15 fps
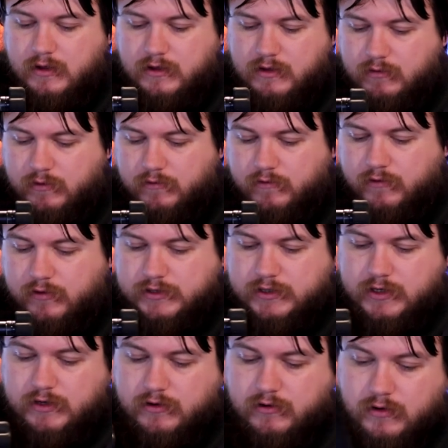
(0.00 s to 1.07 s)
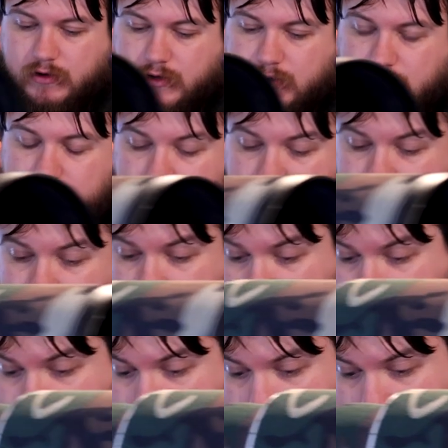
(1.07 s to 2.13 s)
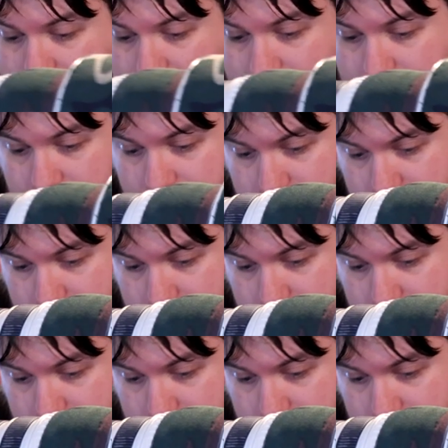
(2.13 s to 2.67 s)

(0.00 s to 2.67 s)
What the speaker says: the Manfrotto. This is the